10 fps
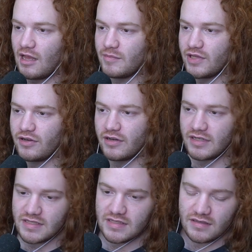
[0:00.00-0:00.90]
I'm
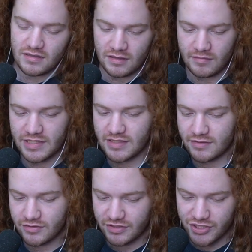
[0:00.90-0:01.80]
curious. Am I
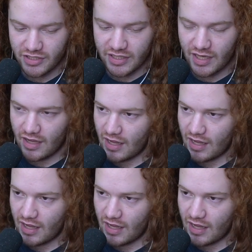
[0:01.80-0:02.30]
still screen sharing?